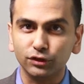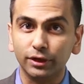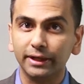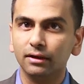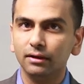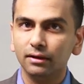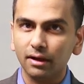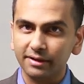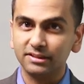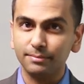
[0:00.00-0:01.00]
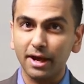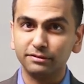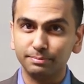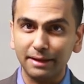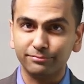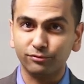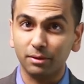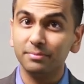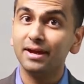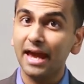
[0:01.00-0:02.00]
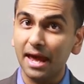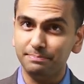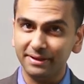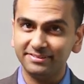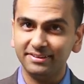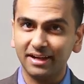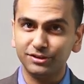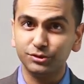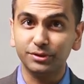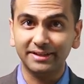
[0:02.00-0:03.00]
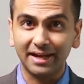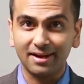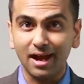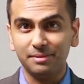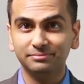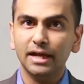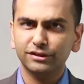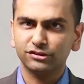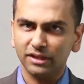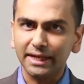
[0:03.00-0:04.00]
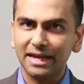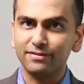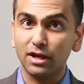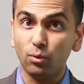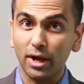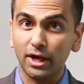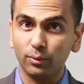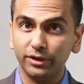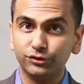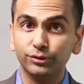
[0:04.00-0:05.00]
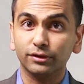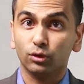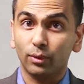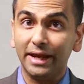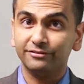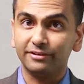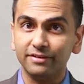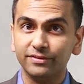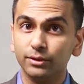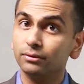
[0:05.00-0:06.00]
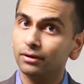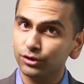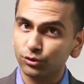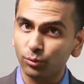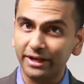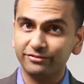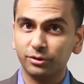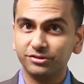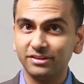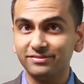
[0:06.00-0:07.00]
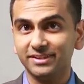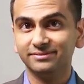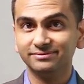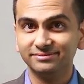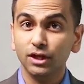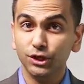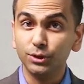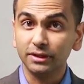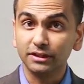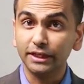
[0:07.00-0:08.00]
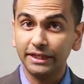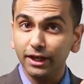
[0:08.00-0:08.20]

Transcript: learning customized platform at Best Econ Tutor dot com. It's like having a one-on-one tutor right in front of you twenty-four seven. You can click